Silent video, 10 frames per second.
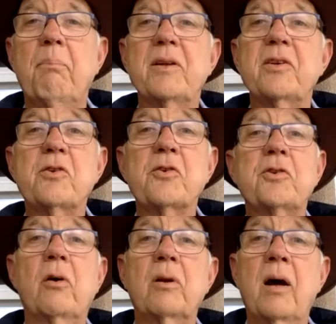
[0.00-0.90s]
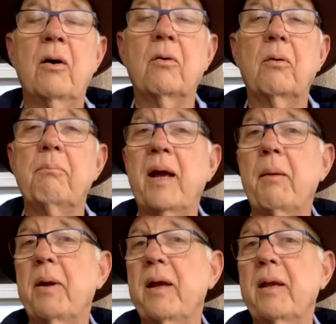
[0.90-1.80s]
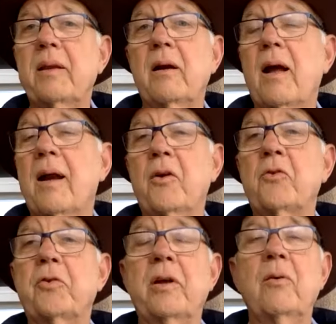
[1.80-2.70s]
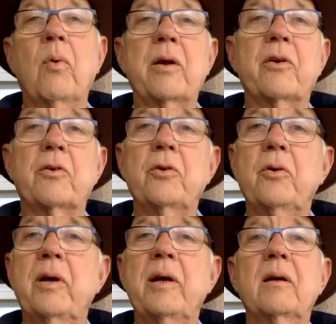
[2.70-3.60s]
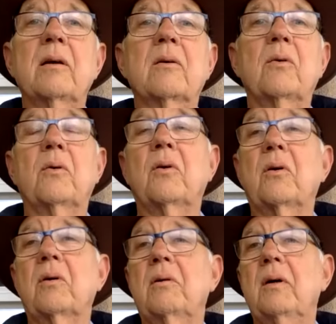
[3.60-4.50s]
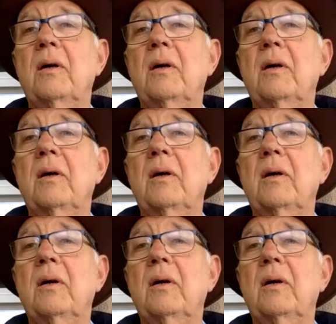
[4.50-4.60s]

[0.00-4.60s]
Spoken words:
but you just don't know. Maybe they're not interested in what you're doing, or